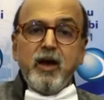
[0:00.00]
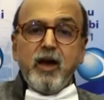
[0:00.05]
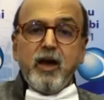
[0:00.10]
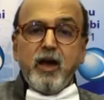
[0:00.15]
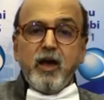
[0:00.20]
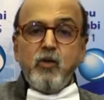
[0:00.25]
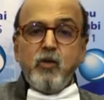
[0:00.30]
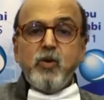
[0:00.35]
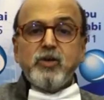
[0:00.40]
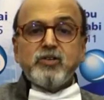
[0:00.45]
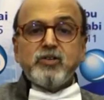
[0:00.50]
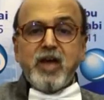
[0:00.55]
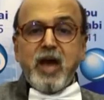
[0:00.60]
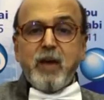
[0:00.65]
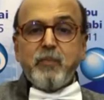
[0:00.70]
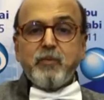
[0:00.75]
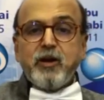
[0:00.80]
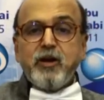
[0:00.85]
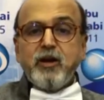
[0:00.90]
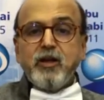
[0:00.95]
Invest
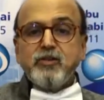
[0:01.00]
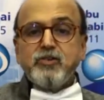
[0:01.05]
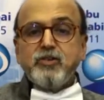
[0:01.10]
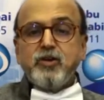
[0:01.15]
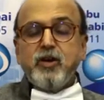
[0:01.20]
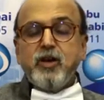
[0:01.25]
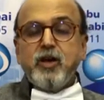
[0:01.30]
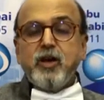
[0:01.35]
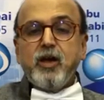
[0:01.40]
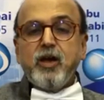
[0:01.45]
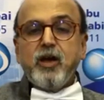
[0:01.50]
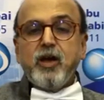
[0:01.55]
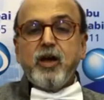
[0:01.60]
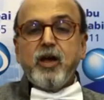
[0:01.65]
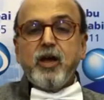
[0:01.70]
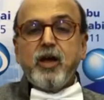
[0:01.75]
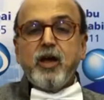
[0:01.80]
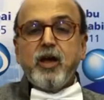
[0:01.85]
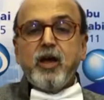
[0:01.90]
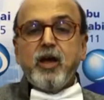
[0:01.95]
capital is
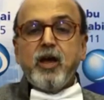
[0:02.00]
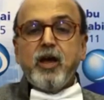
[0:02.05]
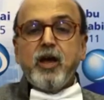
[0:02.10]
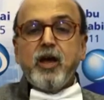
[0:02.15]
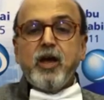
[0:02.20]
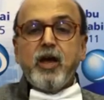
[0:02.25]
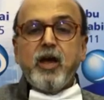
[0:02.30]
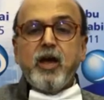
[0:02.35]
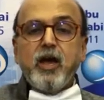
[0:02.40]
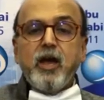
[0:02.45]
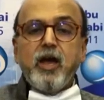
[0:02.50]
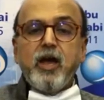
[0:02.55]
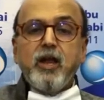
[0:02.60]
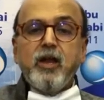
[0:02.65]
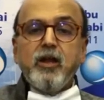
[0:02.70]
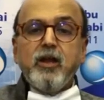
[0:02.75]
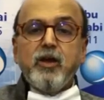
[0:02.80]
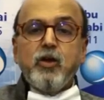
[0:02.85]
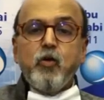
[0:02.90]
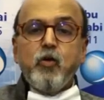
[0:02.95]

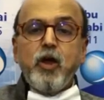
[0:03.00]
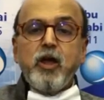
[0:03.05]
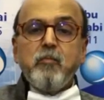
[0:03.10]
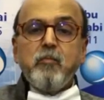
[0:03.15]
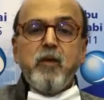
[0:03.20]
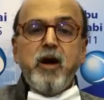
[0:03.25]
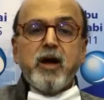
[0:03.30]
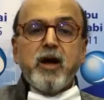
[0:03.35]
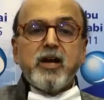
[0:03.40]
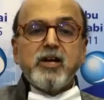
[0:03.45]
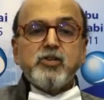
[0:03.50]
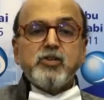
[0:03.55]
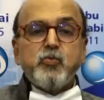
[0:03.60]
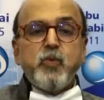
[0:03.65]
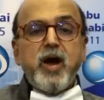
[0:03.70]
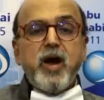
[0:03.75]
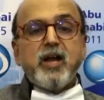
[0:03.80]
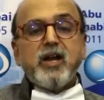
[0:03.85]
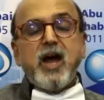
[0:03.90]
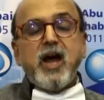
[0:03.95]
in growing markets
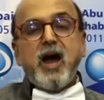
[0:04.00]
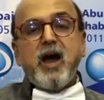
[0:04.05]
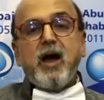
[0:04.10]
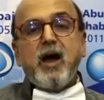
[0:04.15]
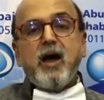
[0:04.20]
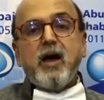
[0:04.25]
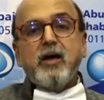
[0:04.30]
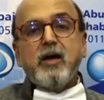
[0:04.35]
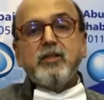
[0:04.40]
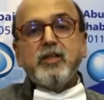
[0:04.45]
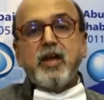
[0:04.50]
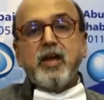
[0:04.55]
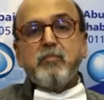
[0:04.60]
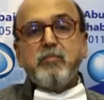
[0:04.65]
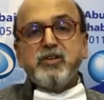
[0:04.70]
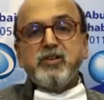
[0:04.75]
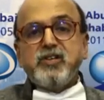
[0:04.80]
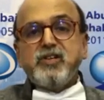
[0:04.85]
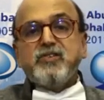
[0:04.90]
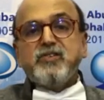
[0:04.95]
where their
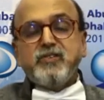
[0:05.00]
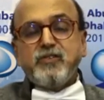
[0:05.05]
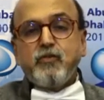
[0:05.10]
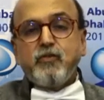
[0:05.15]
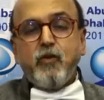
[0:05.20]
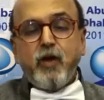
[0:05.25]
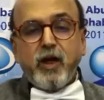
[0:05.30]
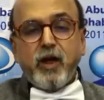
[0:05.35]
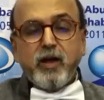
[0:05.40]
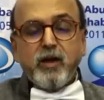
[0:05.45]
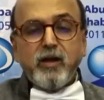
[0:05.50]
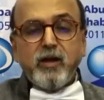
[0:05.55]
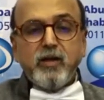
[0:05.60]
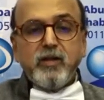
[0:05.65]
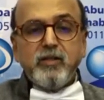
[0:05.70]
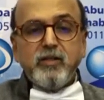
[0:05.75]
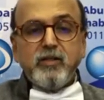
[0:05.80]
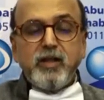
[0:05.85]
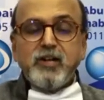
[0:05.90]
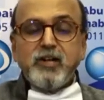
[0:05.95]
business is growing.
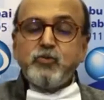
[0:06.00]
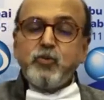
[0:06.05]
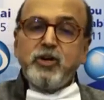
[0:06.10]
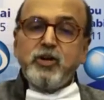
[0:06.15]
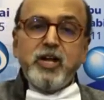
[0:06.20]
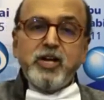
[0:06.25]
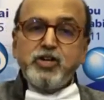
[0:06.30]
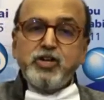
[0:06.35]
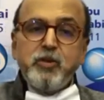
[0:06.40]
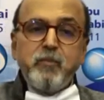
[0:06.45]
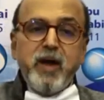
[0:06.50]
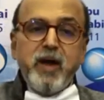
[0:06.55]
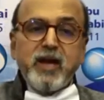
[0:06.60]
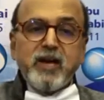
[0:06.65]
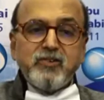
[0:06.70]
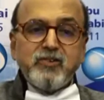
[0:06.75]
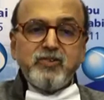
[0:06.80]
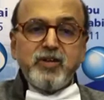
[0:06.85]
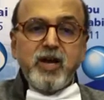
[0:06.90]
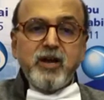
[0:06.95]
That's what Deutsche Bank
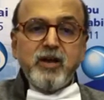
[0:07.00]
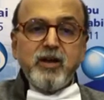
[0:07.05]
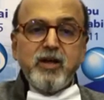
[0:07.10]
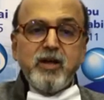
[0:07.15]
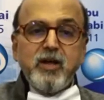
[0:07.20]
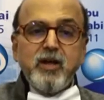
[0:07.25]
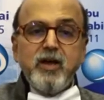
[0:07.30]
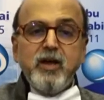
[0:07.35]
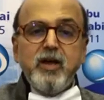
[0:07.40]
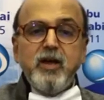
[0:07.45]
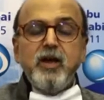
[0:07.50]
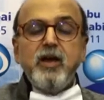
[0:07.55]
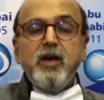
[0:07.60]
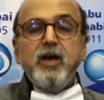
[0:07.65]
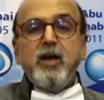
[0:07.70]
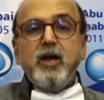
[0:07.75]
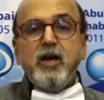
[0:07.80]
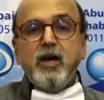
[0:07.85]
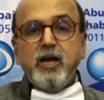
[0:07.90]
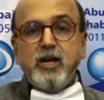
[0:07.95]
has done.
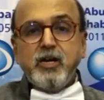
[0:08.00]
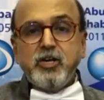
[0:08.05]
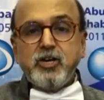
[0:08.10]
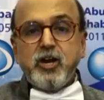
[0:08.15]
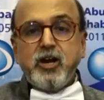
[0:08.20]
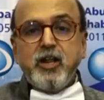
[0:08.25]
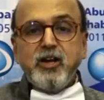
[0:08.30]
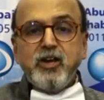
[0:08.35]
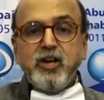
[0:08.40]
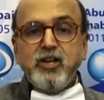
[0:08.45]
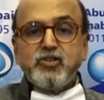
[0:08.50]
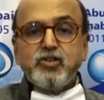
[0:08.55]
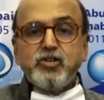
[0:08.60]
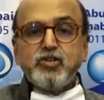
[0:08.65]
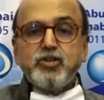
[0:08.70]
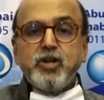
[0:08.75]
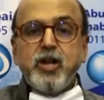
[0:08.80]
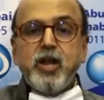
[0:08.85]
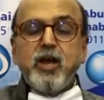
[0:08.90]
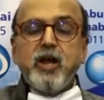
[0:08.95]
Internal
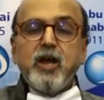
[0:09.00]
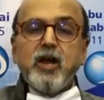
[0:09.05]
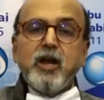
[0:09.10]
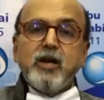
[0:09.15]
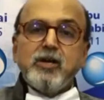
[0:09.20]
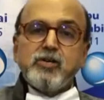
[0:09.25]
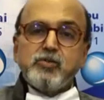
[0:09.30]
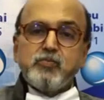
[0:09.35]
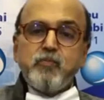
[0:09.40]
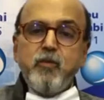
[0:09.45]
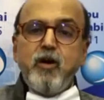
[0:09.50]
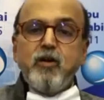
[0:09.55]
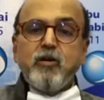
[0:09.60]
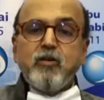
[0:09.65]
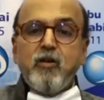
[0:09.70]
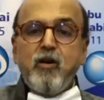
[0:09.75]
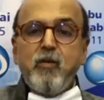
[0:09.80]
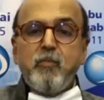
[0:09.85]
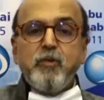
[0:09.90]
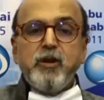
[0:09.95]
restructuring, small
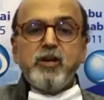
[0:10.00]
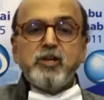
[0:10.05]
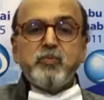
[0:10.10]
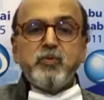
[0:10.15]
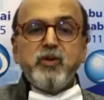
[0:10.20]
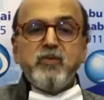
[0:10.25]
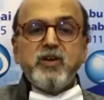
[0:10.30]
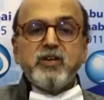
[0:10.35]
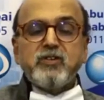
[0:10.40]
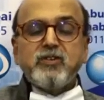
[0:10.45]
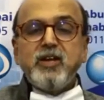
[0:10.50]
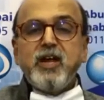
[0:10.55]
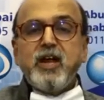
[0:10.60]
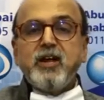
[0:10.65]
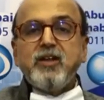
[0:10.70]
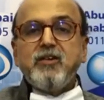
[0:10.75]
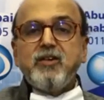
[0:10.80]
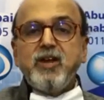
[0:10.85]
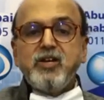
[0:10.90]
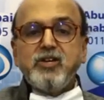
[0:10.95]
corporates previously
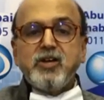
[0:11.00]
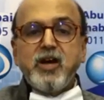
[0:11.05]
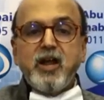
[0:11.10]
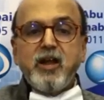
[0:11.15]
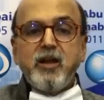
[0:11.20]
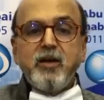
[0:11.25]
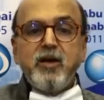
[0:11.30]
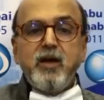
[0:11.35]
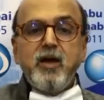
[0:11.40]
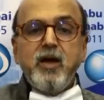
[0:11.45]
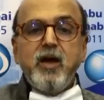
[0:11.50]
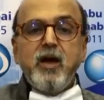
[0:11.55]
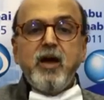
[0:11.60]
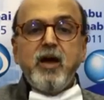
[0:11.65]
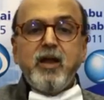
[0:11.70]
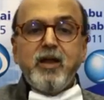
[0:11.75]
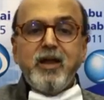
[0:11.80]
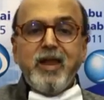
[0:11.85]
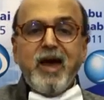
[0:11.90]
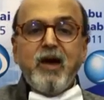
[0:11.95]
under retail,
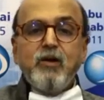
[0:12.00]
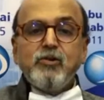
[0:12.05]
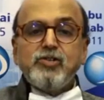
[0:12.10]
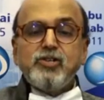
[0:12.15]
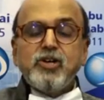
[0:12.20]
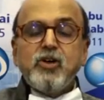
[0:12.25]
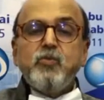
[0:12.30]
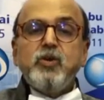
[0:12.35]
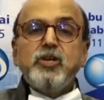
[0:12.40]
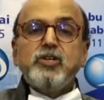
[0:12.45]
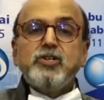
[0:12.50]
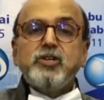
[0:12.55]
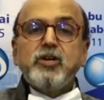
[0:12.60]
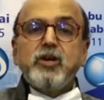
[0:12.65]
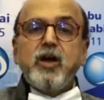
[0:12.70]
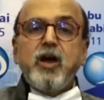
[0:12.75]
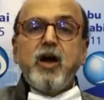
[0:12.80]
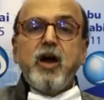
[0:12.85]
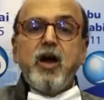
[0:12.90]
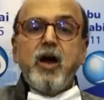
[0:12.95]
now serviced
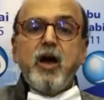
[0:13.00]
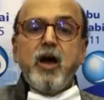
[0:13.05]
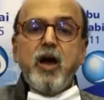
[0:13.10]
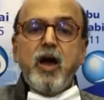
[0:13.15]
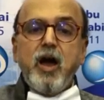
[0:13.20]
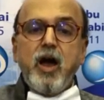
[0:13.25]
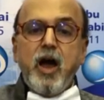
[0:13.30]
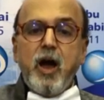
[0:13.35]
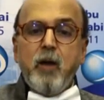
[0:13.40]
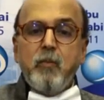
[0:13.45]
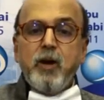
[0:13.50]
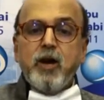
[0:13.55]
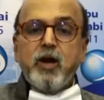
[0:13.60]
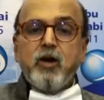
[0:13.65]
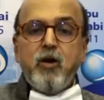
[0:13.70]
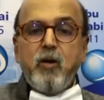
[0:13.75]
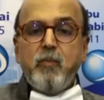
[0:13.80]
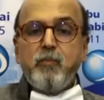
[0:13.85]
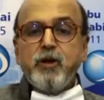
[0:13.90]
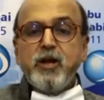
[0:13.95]
among
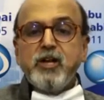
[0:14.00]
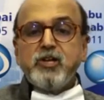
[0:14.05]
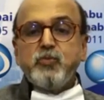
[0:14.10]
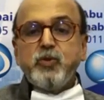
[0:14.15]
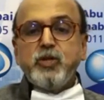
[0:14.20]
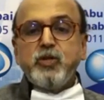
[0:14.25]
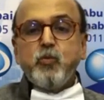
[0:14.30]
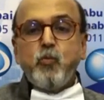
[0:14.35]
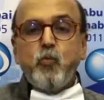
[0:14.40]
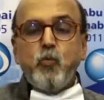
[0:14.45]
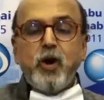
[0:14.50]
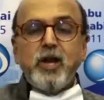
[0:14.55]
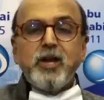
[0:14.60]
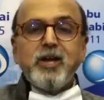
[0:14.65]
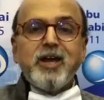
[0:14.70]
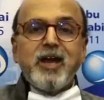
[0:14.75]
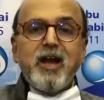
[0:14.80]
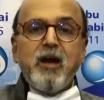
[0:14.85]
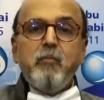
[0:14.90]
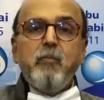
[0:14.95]
corporates with one
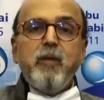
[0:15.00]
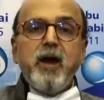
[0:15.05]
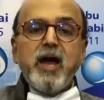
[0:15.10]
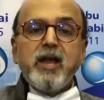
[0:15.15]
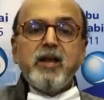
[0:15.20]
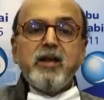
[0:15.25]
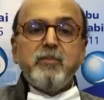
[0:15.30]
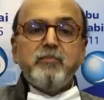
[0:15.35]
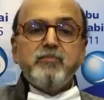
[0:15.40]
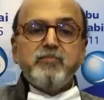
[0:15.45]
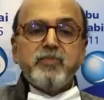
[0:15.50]
combined